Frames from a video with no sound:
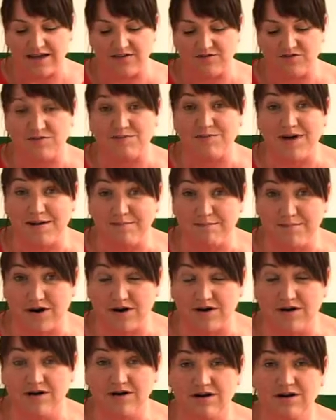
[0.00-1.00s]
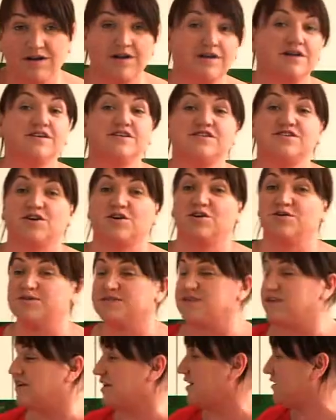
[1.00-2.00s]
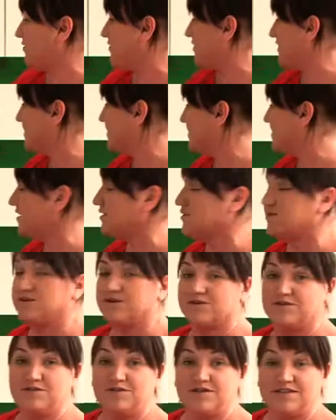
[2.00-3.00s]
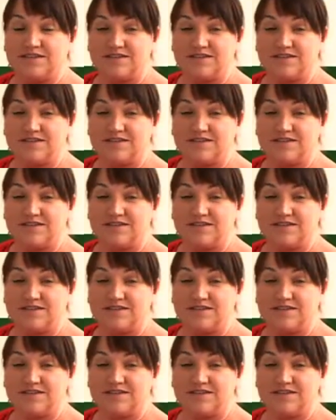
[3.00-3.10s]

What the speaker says: and remember to always look out for this logo